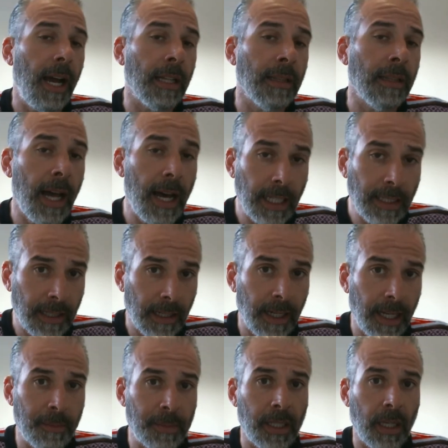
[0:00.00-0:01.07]
A lot of
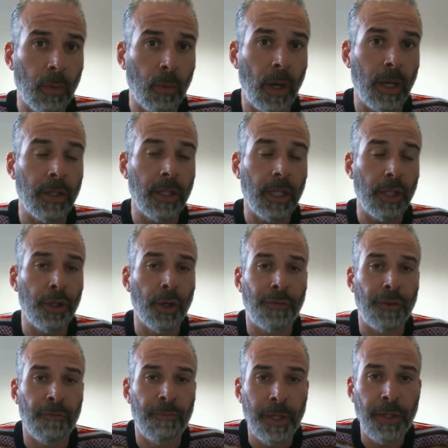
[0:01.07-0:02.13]
times when, you know, if
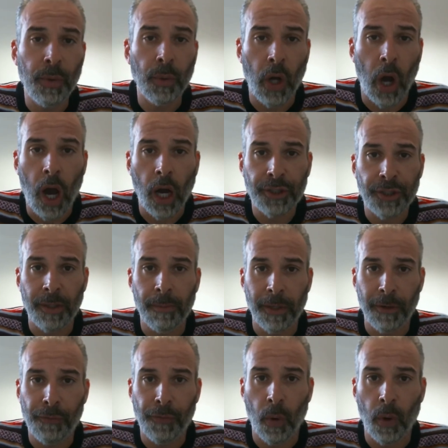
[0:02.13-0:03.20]
you've been to an auction
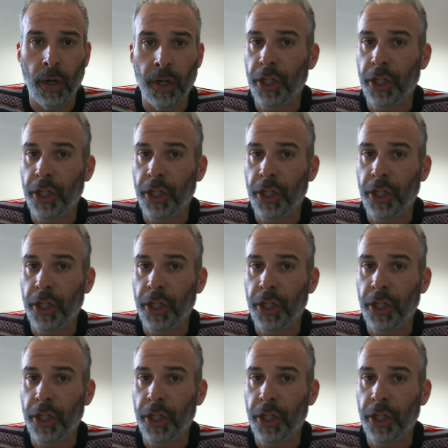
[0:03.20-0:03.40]
before,